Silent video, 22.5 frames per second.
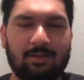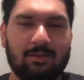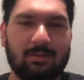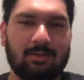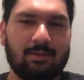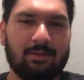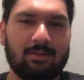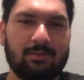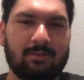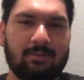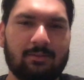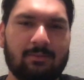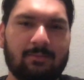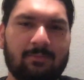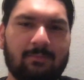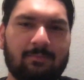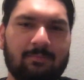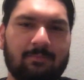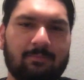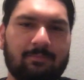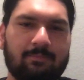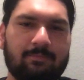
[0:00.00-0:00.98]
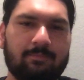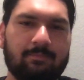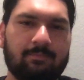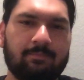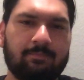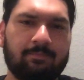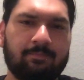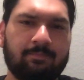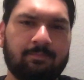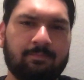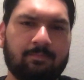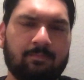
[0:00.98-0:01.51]
Um,
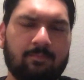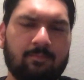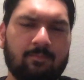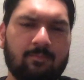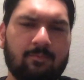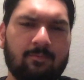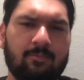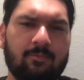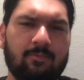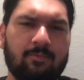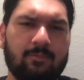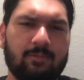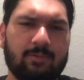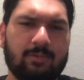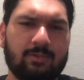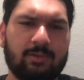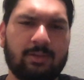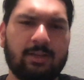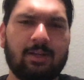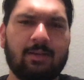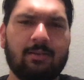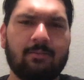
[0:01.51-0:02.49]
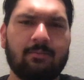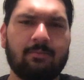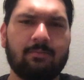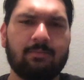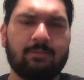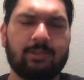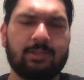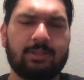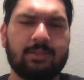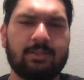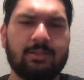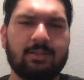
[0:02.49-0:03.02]
so yeah,
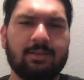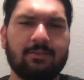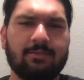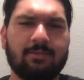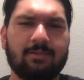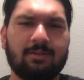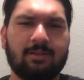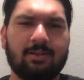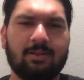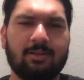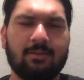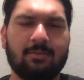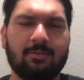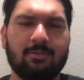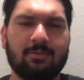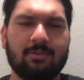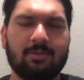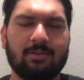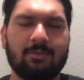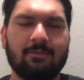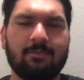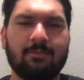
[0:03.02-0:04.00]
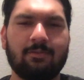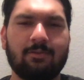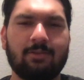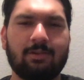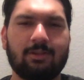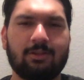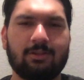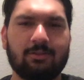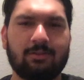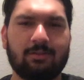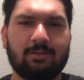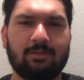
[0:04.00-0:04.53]
she's definitely the most
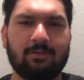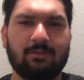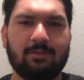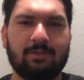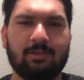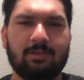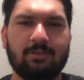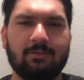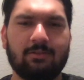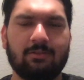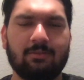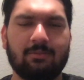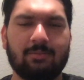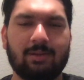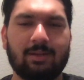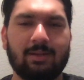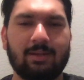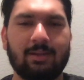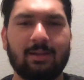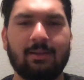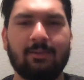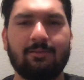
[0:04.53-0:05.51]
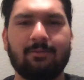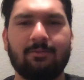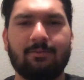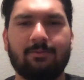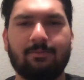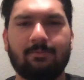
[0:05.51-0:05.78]
influential individual in my life.